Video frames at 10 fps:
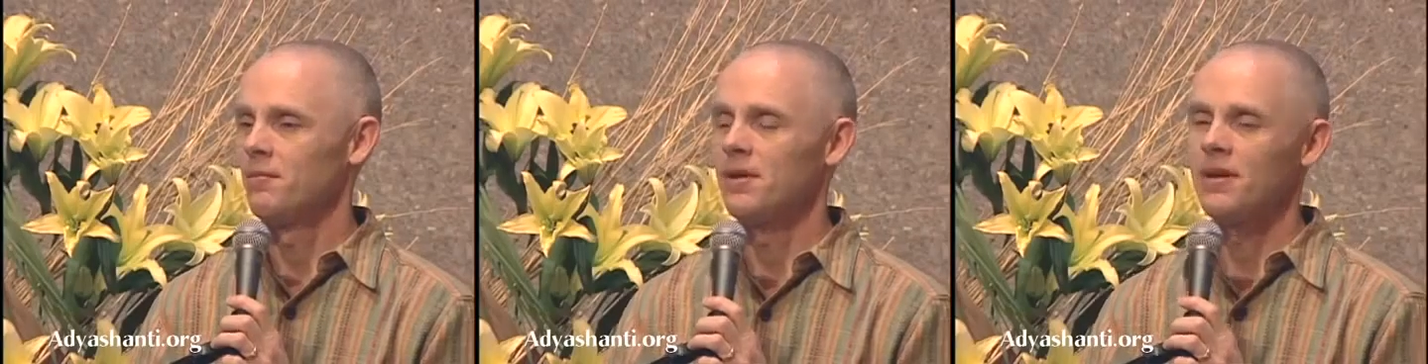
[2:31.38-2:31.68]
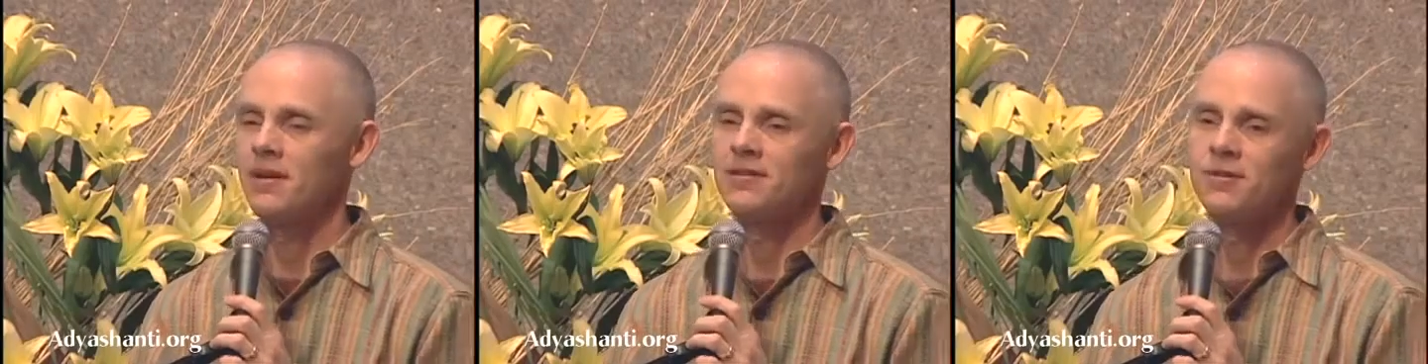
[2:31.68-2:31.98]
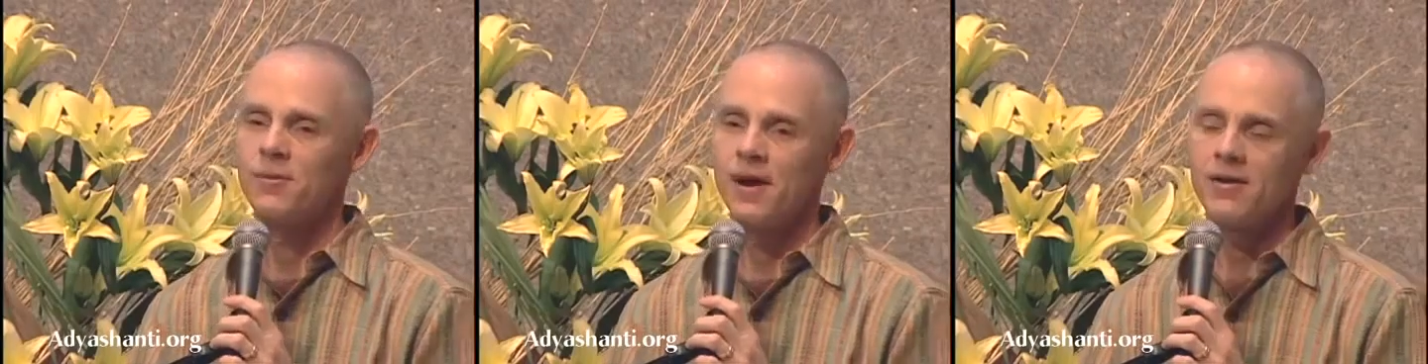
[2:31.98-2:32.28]
Because
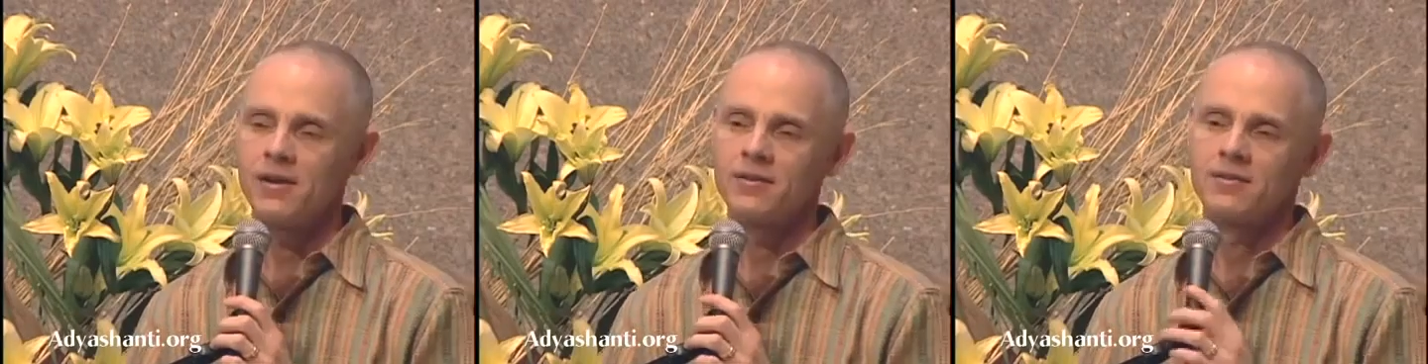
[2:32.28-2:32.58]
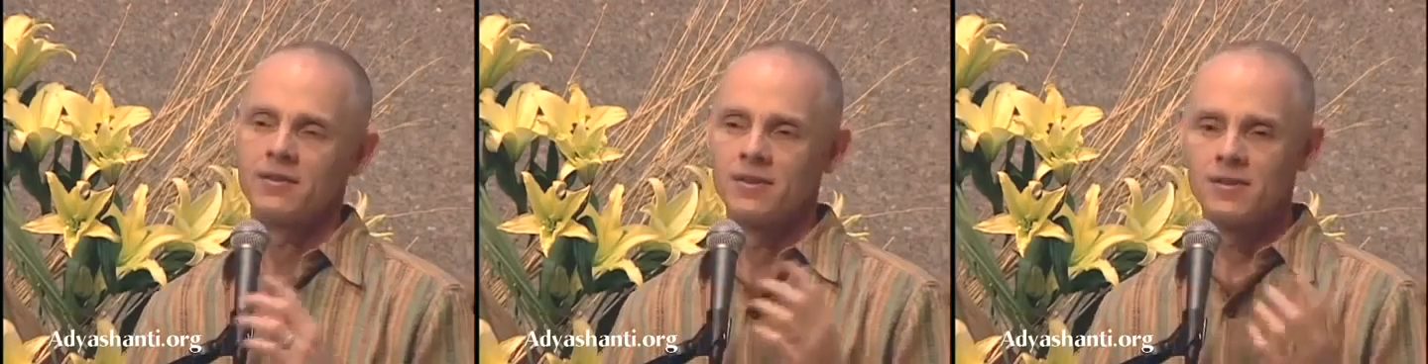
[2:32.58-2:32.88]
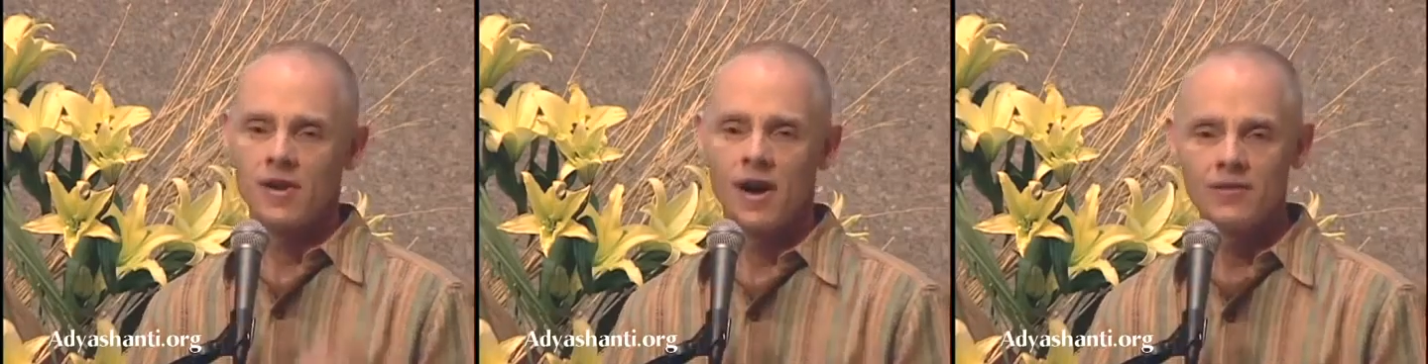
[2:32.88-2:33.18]
awareness,
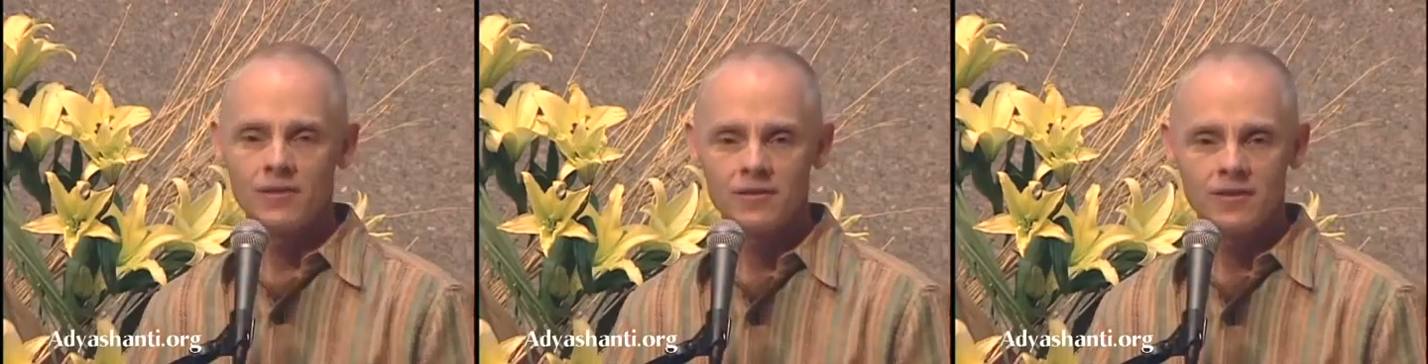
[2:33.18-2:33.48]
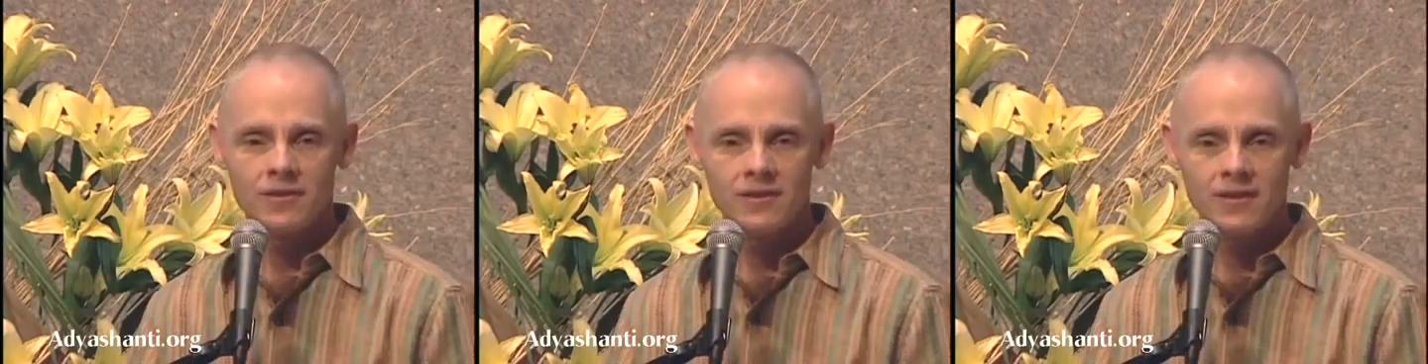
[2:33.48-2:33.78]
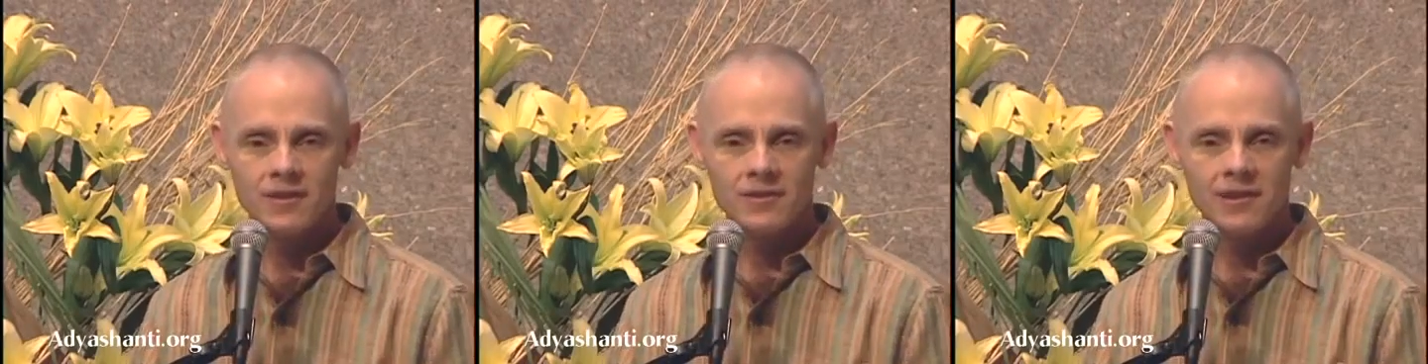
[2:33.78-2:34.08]
consciousness
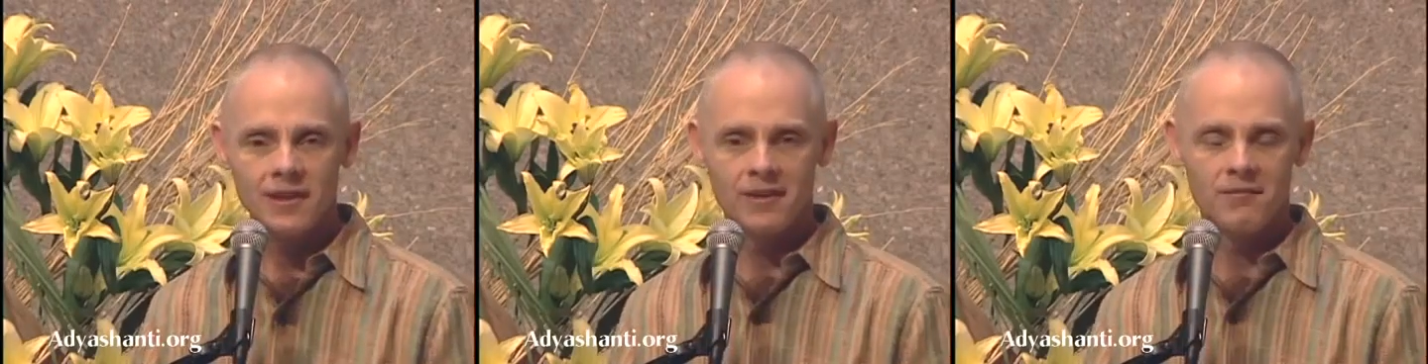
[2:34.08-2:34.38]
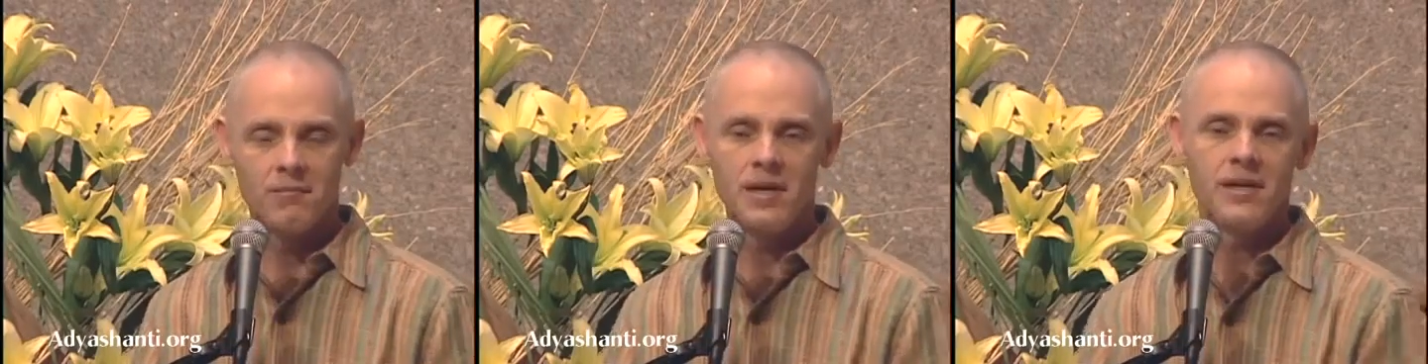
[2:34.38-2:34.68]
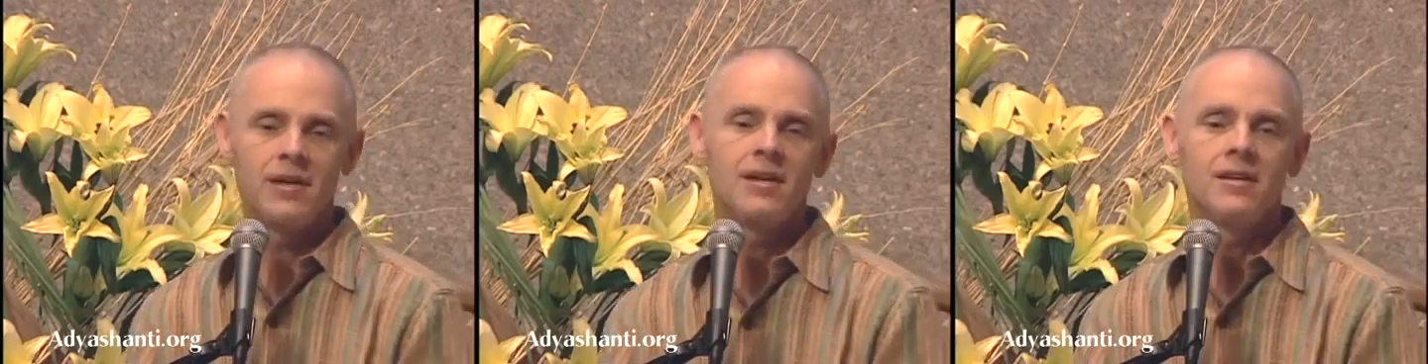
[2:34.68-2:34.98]
is letting
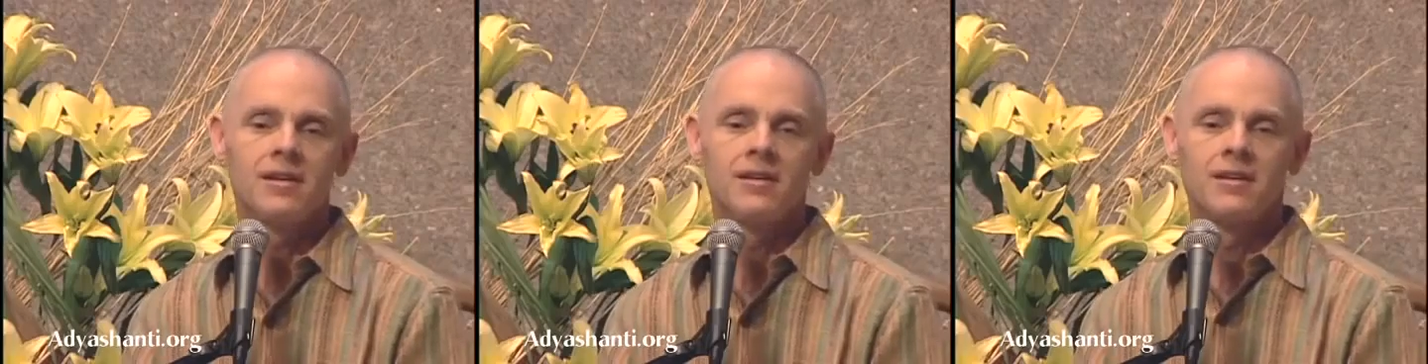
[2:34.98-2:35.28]
be